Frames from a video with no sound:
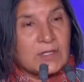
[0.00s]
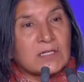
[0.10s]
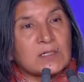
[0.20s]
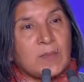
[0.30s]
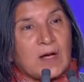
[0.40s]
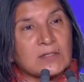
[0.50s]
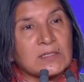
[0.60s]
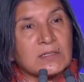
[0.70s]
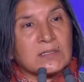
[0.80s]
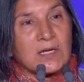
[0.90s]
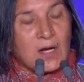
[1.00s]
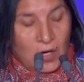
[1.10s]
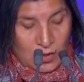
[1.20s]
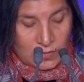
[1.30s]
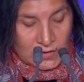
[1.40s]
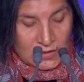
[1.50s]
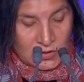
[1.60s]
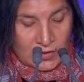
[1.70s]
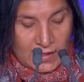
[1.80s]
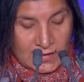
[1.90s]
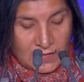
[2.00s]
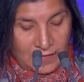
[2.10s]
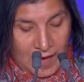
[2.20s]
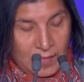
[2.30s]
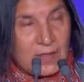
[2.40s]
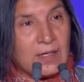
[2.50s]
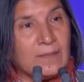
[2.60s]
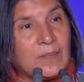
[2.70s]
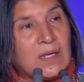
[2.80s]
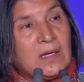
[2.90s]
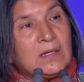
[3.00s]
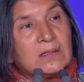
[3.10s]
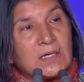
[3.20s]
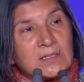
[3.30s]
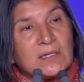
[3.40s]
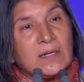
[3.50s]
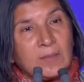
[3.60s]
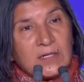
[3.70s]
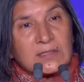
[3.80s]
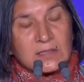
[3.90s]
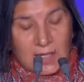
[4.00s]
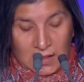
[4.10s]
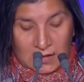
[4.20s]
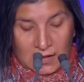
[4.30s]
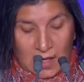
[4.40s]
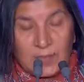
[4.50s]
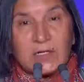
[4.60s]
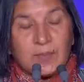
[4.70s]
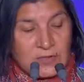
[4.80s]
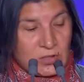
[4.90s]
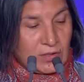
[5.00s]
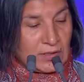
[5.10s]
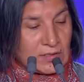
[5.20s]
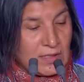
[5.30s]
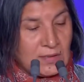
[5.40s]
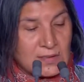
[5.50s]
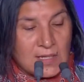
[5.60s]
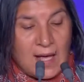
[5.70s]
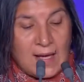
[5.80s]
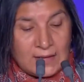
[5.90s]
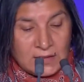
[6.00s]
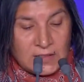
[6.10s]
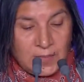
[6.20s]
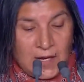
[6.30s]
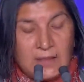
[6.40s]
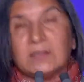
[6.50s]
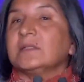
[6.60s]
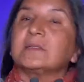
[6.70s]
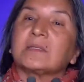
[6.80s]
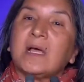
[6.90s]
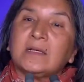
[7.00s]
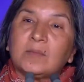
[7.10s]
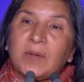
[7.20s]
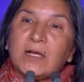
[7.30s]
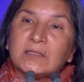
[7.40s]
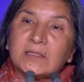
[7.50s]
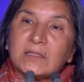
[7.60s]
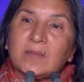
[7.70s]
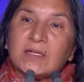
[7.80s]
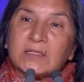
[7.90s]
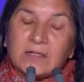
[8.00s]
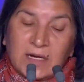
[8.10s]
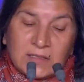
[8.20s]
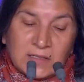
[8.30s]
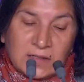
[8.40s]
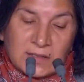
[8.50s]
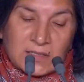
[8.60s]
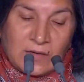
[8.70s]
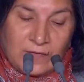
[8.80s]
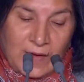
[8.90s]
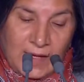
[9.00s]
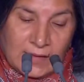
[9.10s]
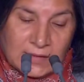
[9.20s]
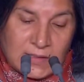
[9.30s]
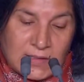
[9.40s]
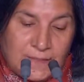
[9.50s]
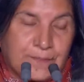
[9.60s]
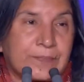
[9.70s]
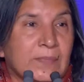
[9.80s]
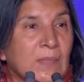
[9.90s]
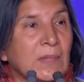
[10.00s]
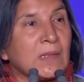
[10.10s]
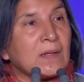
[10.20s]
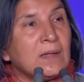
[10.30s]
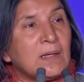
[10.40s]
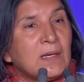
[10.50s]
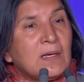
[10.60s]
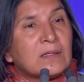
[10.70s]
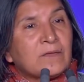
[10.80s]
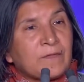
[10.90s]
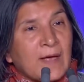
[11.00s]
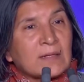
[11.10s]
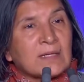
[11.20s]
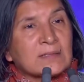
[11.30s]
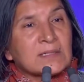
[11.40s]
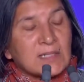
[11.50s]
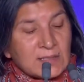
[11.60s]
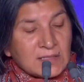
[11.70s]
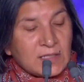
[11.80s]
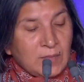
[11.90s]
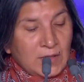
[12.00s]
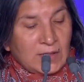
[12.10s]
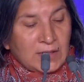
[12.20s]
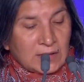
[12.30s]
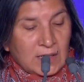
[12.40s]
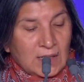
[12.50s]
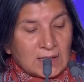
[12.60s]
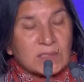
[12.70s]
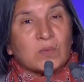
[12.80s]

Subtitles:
their spouses, their homes, and to raise a family. This limits their economic opportunities and independence, and it places them at a greater risk of violence. The fact that 60 million girls